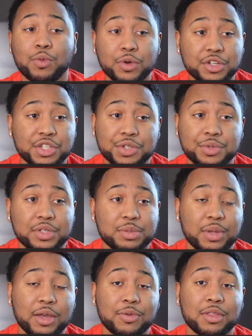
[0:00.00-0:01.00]
would you? He's
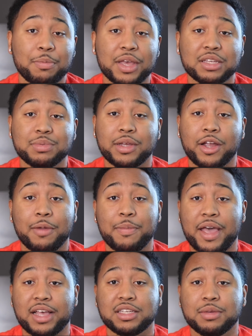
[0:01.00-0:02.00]
playing with the best player in
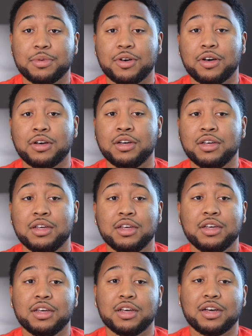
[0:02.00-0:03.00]
basketball.
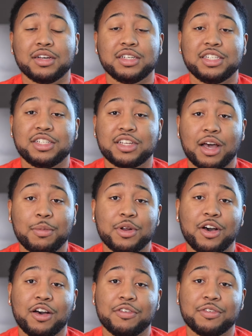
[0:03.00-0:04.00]
He's coming
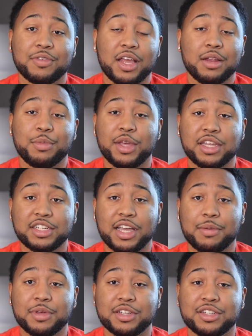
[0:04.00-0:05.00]
off an NBA
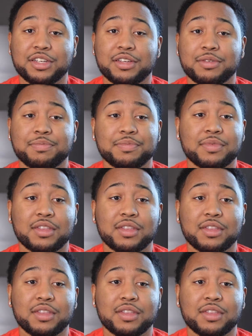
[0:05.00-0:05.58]
championship.